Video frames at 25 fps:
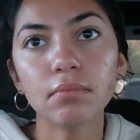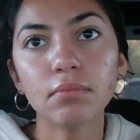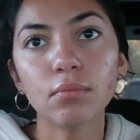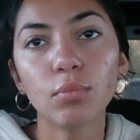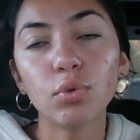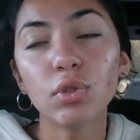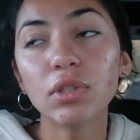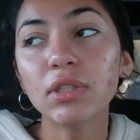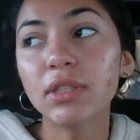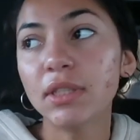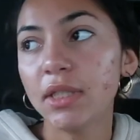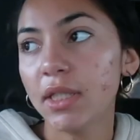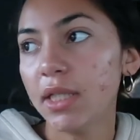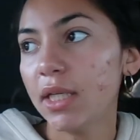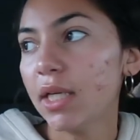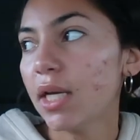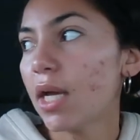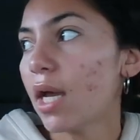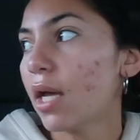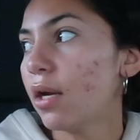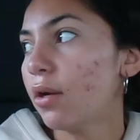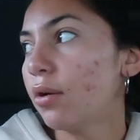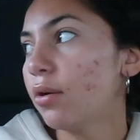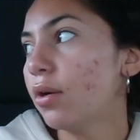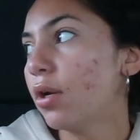we'll see.
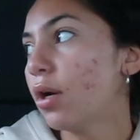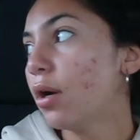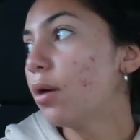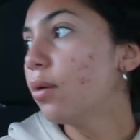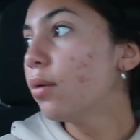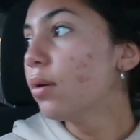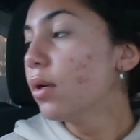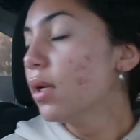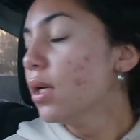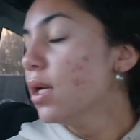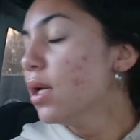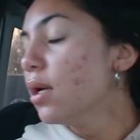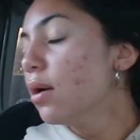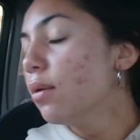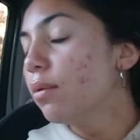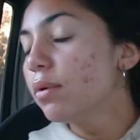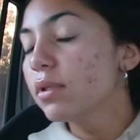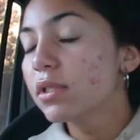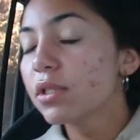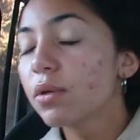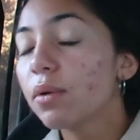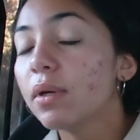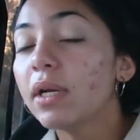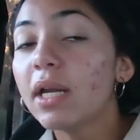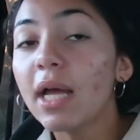I don't know
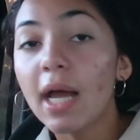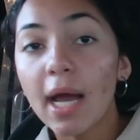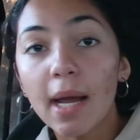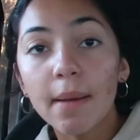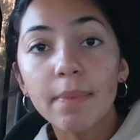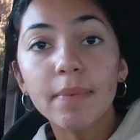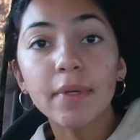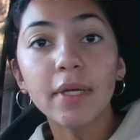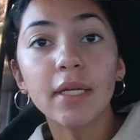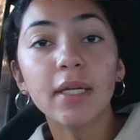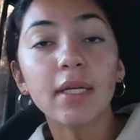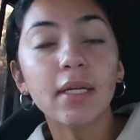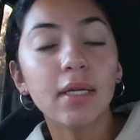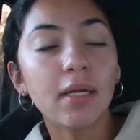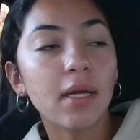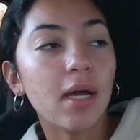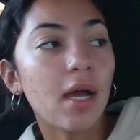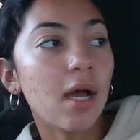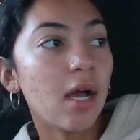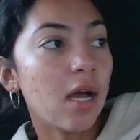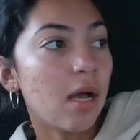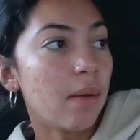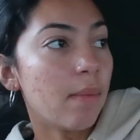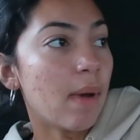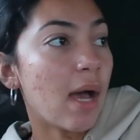what's going to happen.
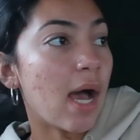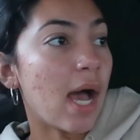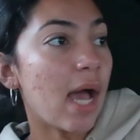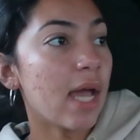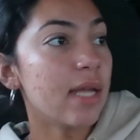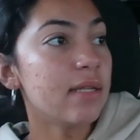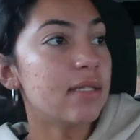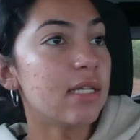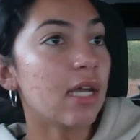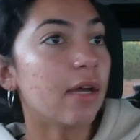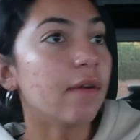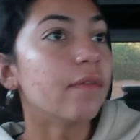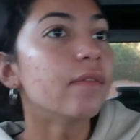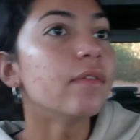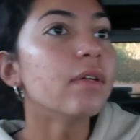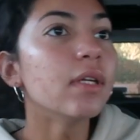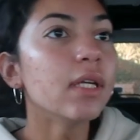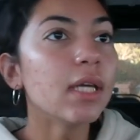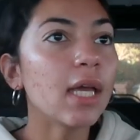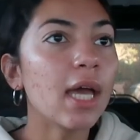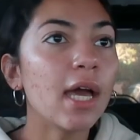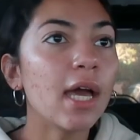Um, I definitely